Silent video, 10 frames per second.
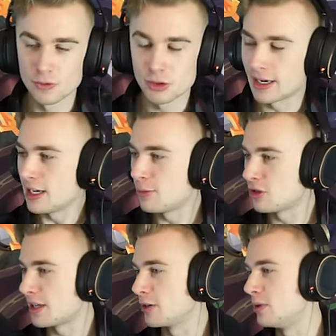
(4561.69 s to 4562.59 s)
Dragon
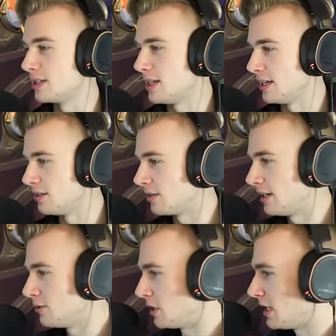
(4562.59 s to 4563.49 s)
Ambush is like Quicksand,
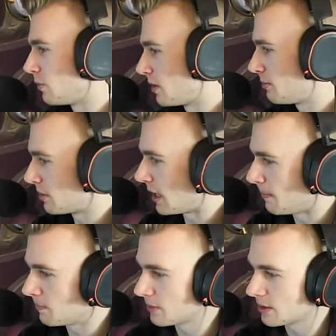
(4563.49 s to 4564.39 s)
right? You only get one per game.